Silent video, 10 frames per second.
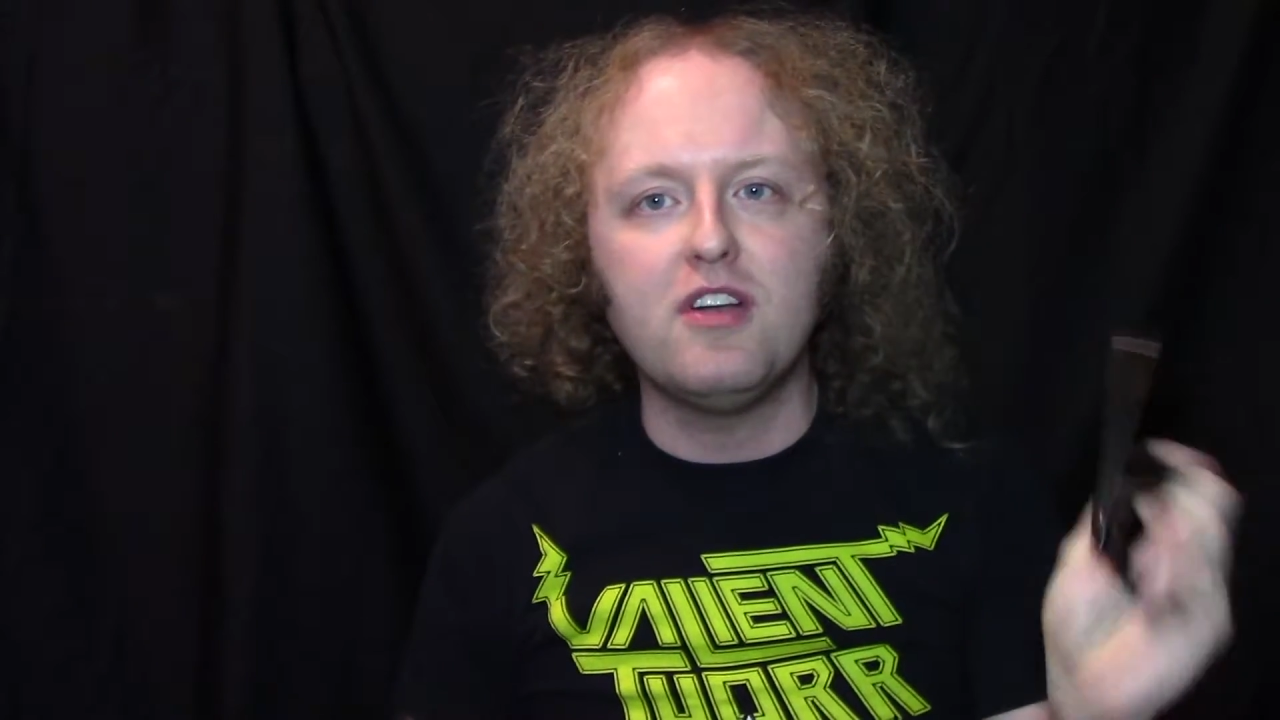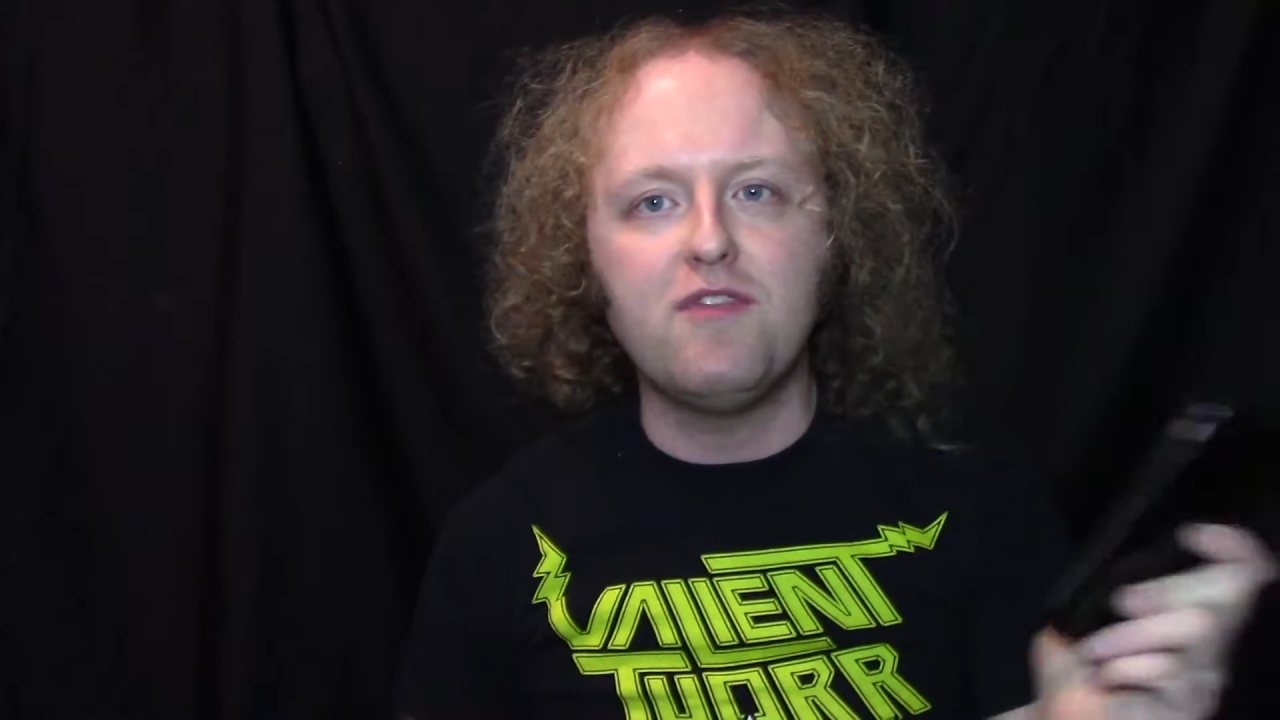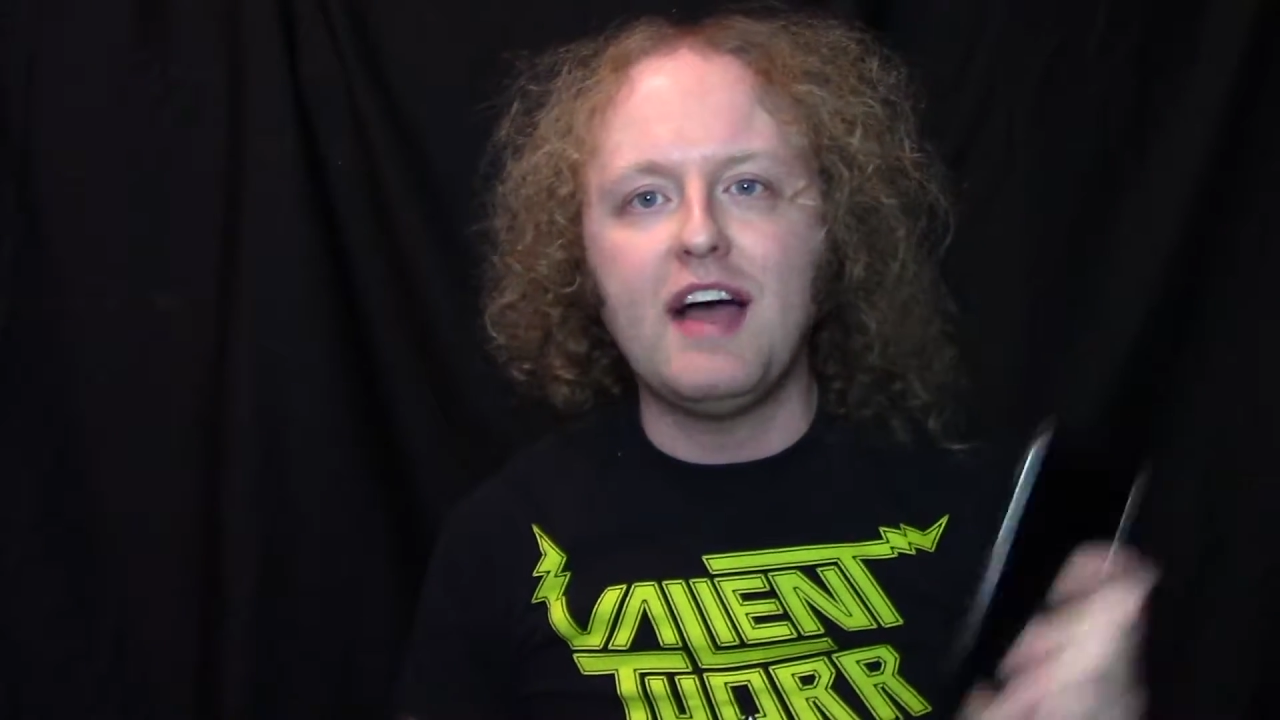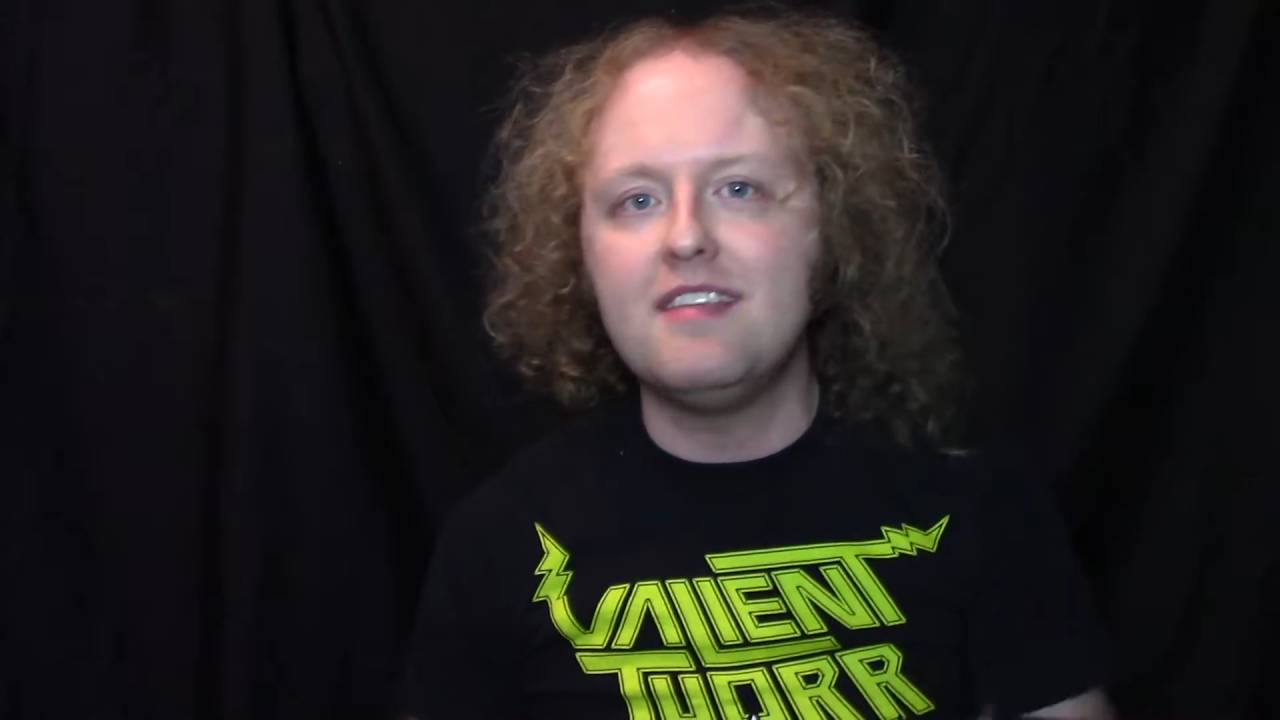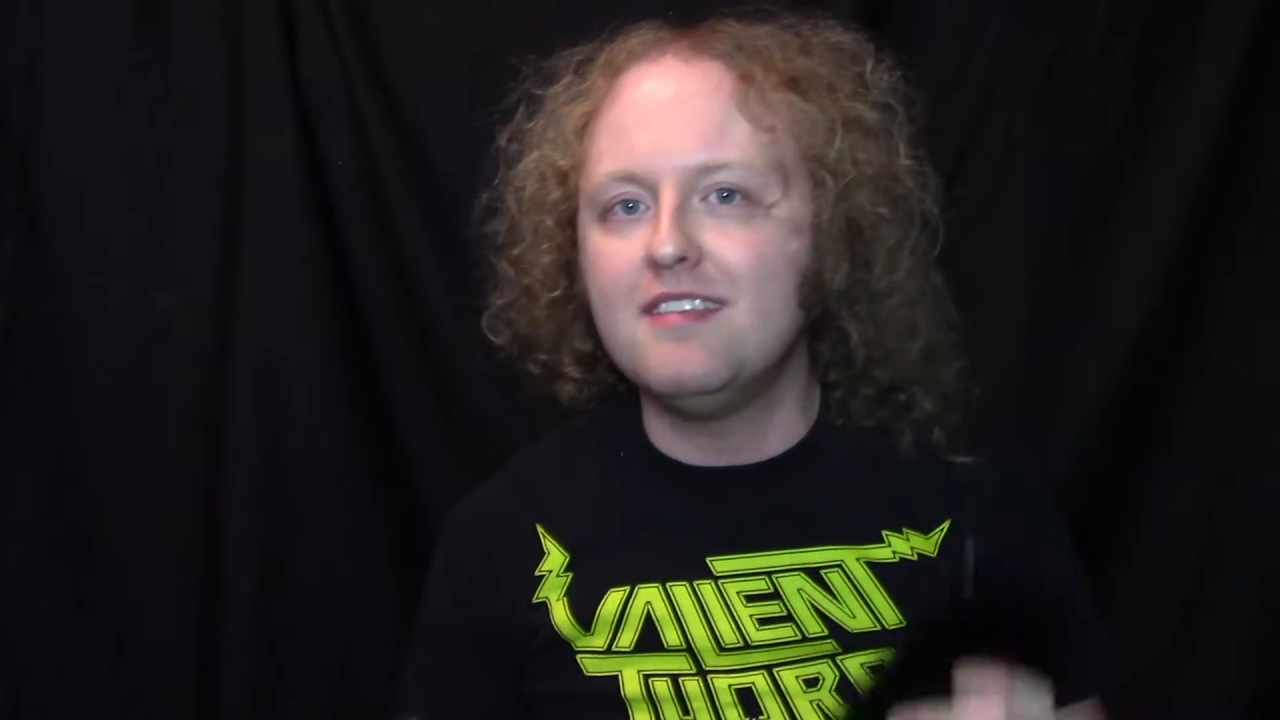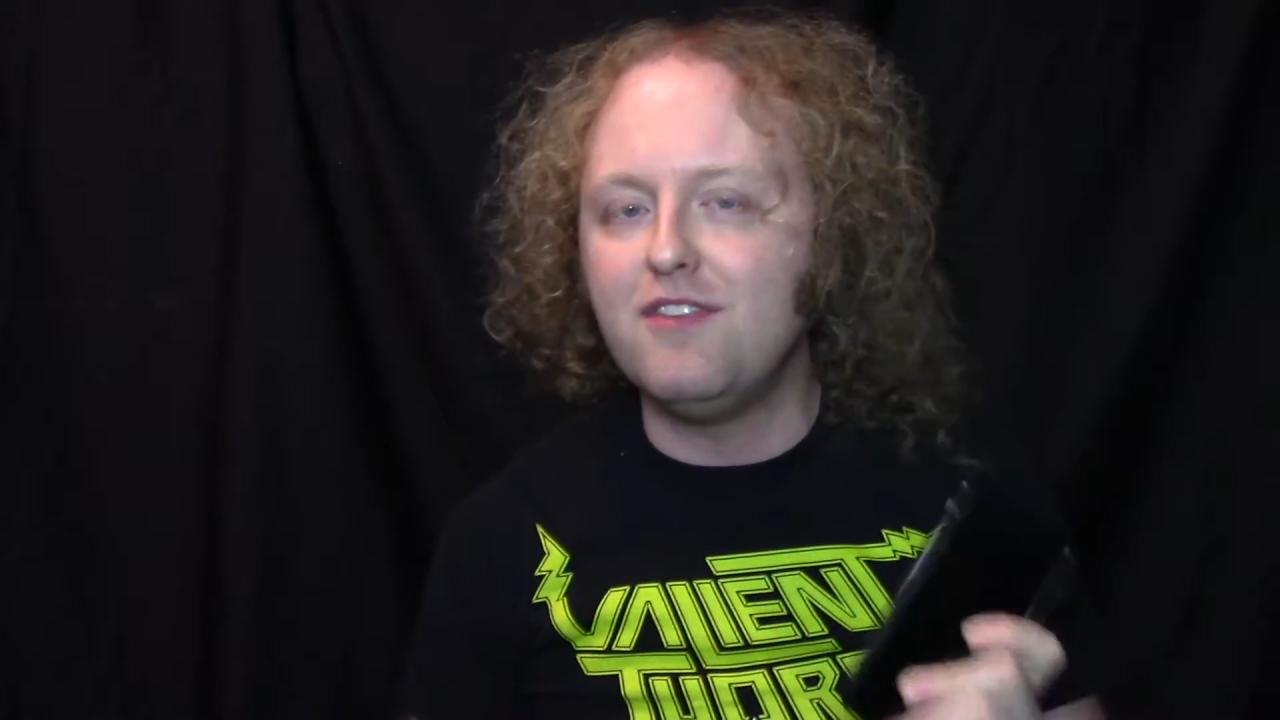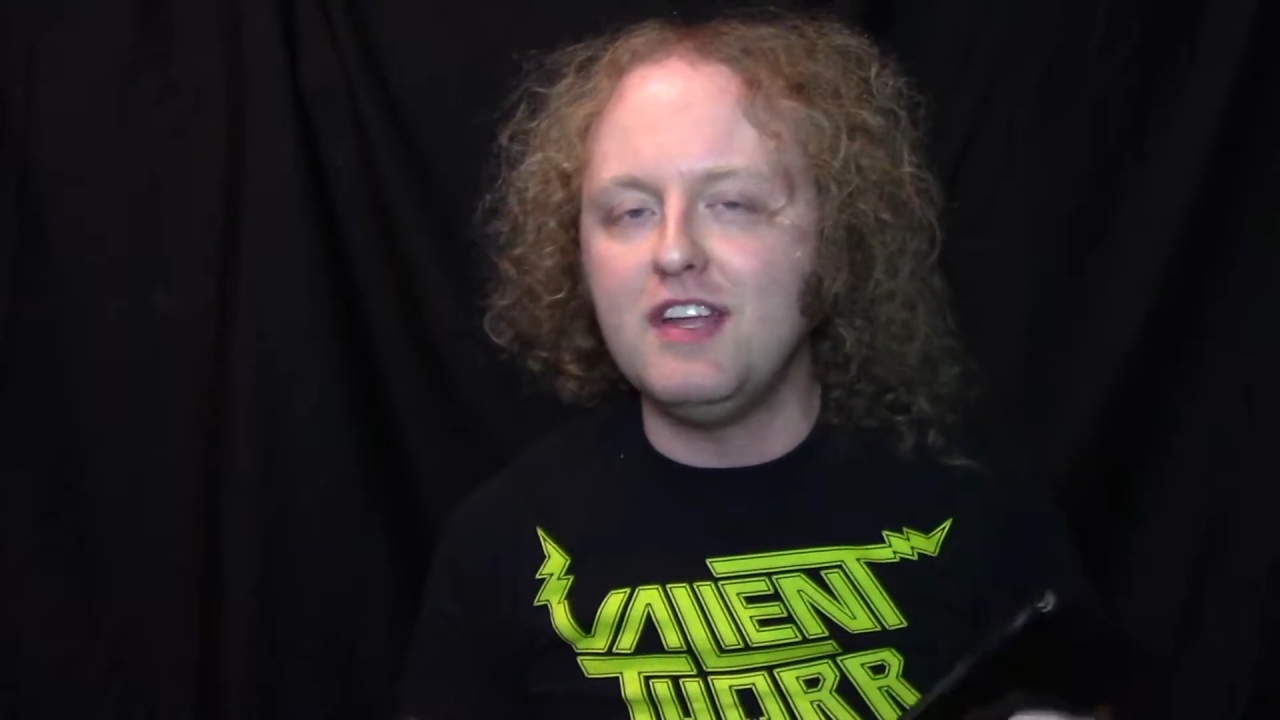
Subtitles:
devices of